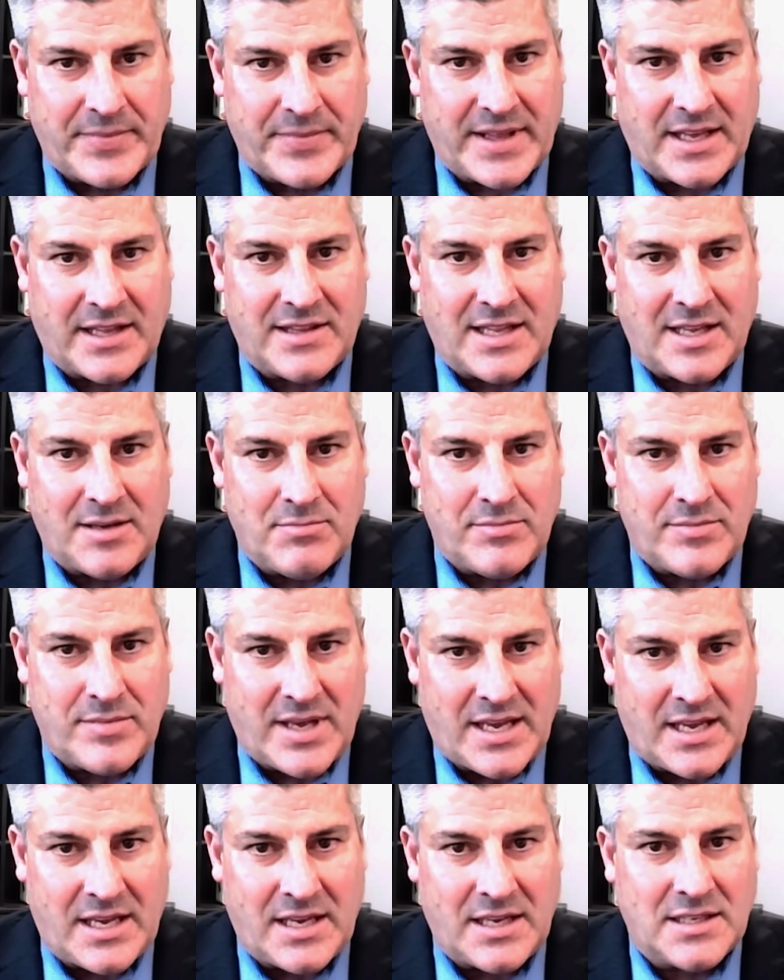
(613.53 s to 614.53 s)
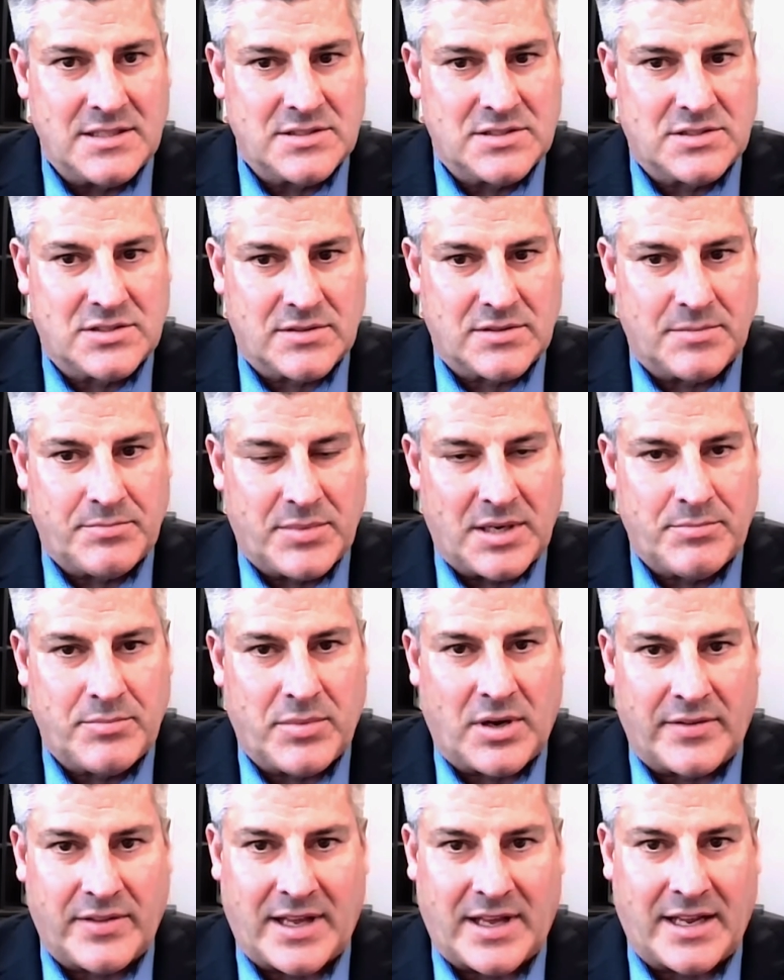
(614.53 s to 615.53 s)
and they may trip up
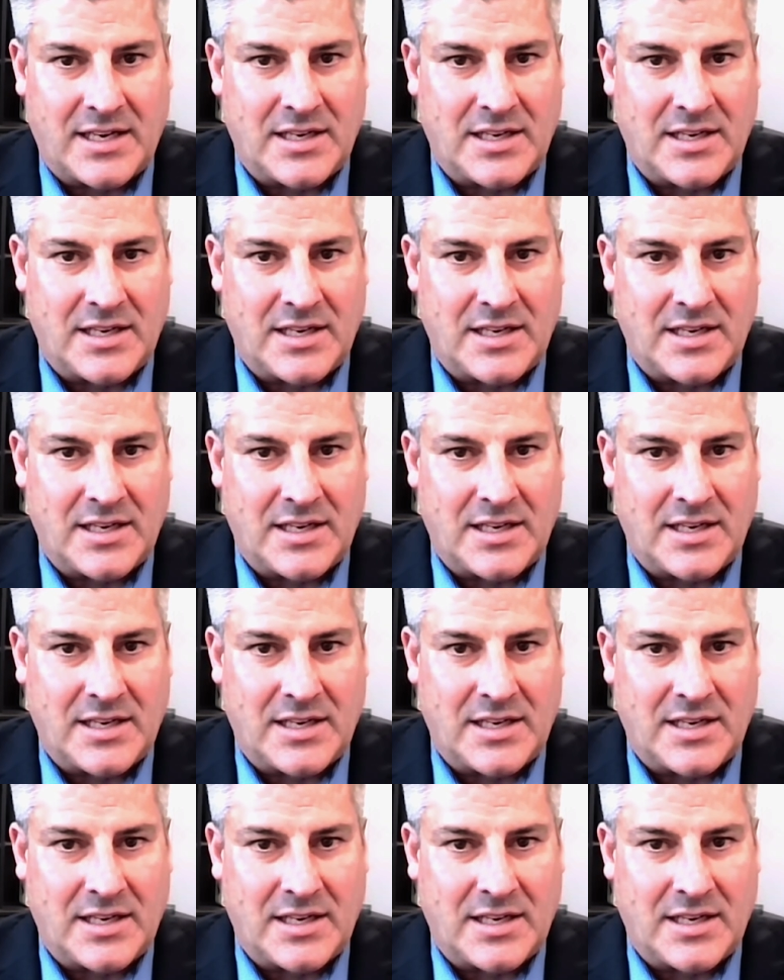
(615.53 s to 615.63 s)
on that.